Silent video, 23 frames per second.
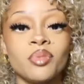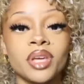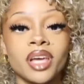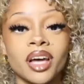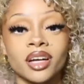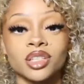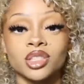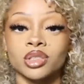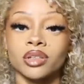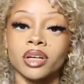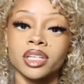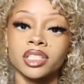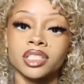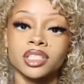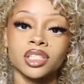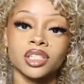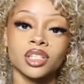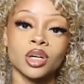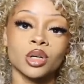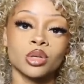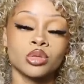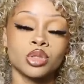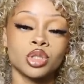we got dressed
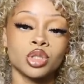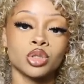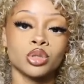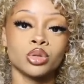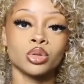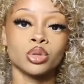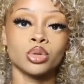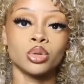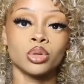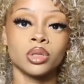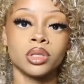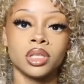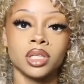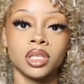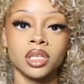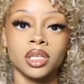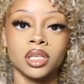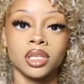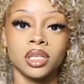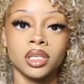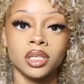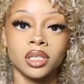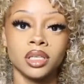to go to
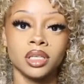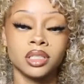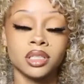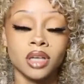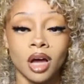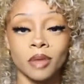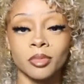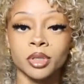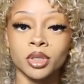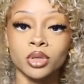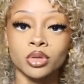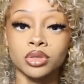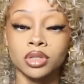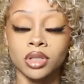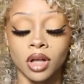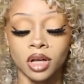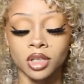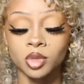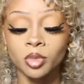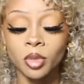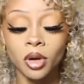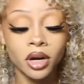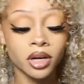the Topicals
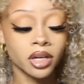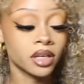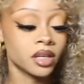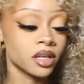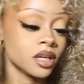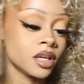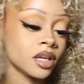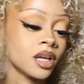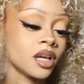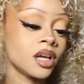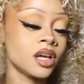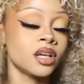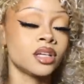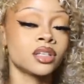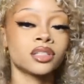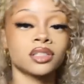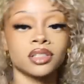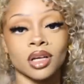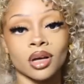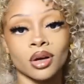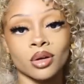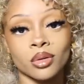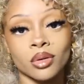launch party.
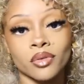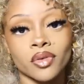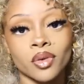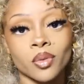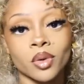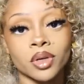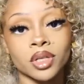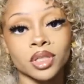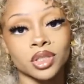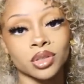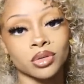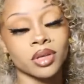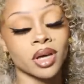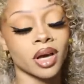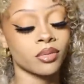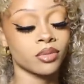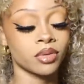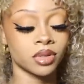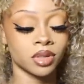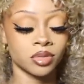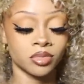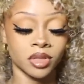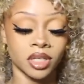So if you want to do
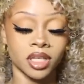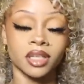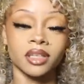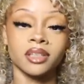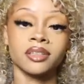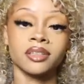that with me,